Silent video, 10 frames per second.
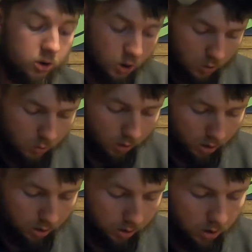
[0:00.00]
do
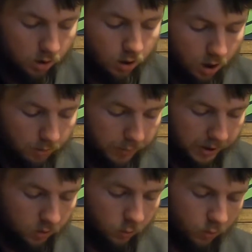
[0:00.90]
work on
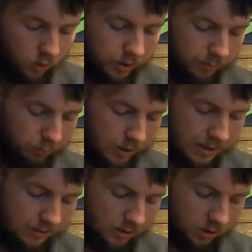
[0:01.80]
metal, wood, and
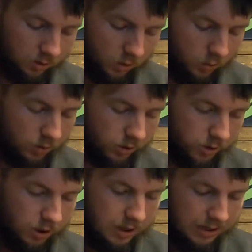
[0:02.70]
plastic
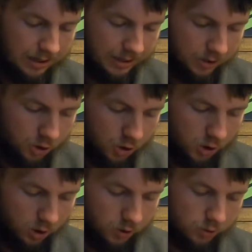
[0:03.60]
lures. It is
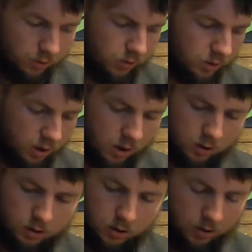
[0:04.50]
chartreuse
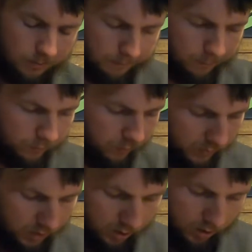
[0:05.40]
color.
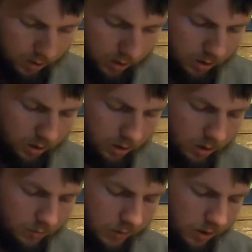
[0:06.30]

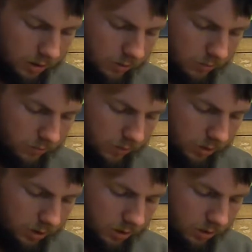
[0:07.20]
I'm not gonna
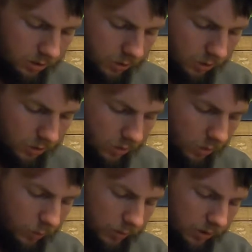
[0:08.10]
really
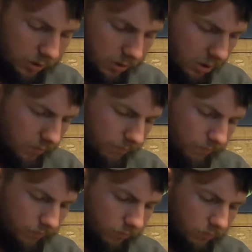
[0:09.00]
open this up.
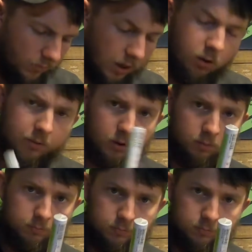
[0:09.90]
However,